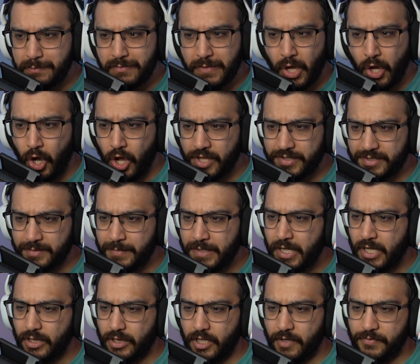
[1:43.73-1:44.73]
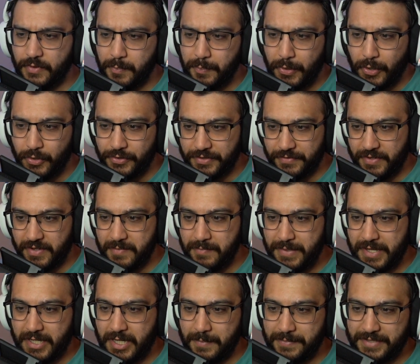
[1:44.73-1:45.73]
Awesome. Love the pose of him
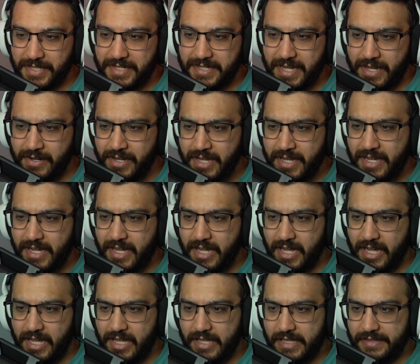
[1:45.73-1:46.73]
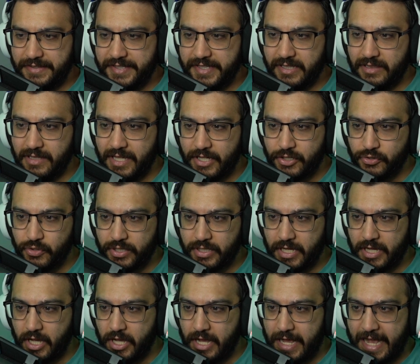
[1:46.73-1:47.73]
being upside down. The electric
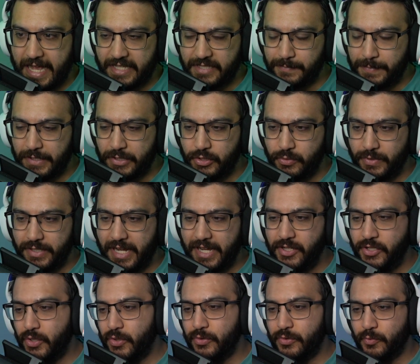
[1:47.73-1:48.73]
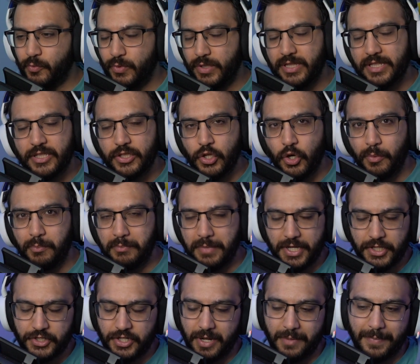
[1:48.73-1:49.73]
aspect to it. I don't really know
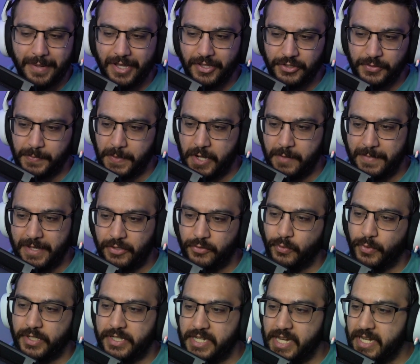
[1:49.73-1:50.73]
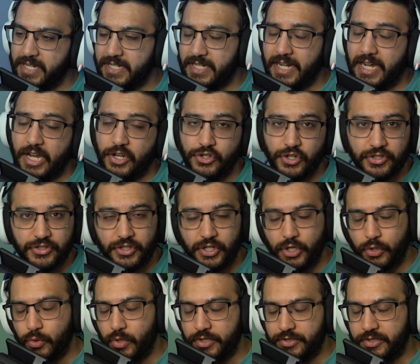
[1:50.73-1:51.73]
much about Spider-Man 2099. I just saw
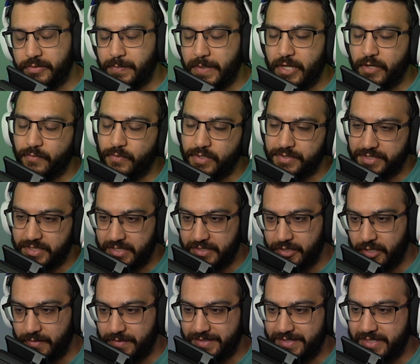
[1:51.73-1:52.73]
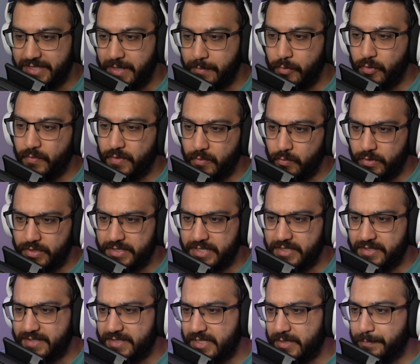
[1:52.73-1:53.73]
Across the Spider-Verse, and he's obviously in that movie, and we
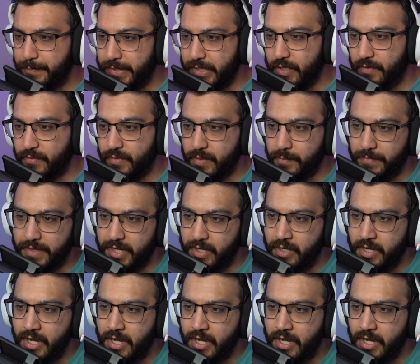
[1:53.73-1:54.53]
did see a bit of him there,